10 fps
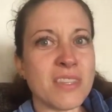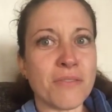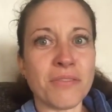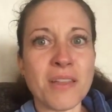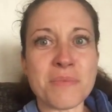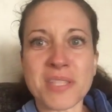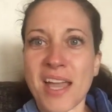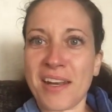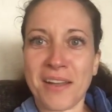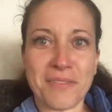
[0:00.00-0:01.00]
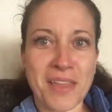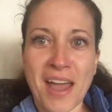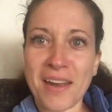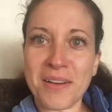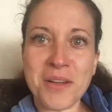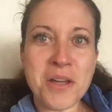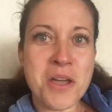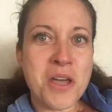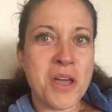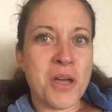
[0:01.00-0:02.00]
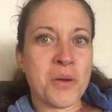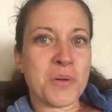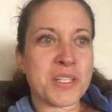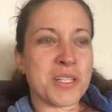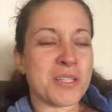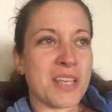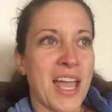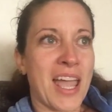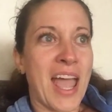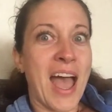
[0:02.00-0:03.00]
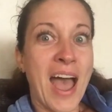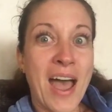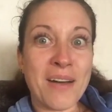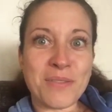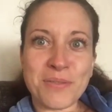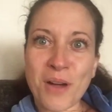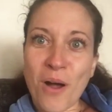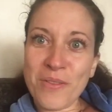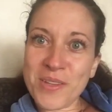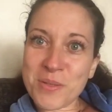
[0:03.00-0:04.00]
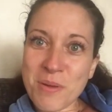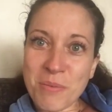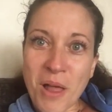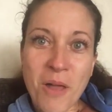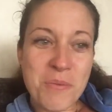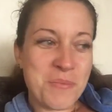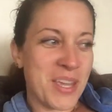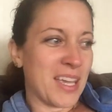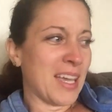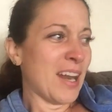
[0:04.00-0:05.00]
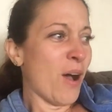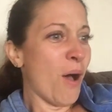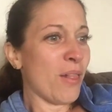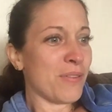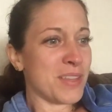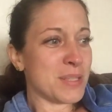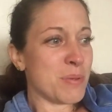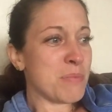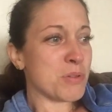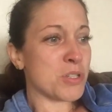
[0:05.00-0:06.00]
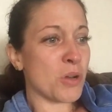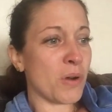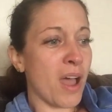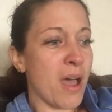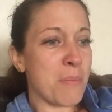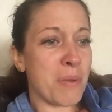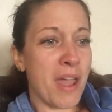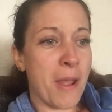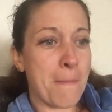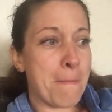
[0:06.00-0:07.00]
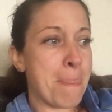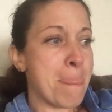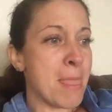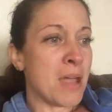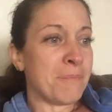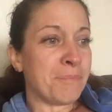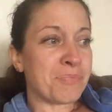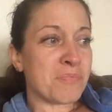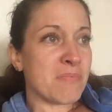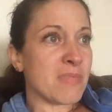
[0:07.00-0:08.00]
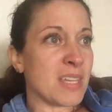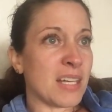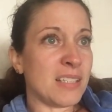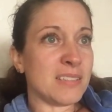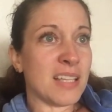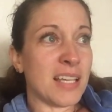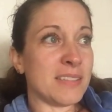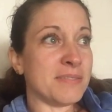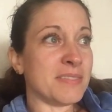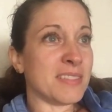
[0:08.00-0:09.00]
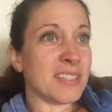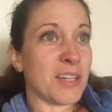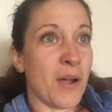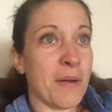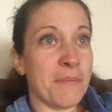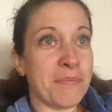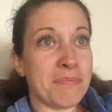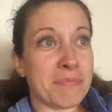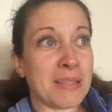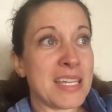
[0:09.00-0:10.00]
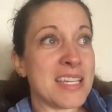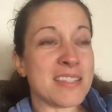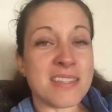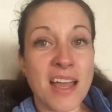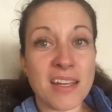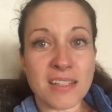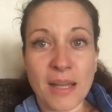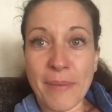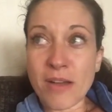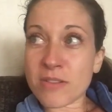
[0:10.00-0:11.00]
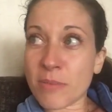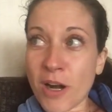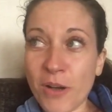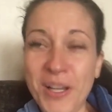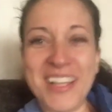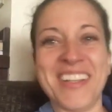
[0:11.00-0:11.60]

the flip side of that, which is I have all these people helping me, and all of these people showed up, and and you know, please, son, come out tomorrow,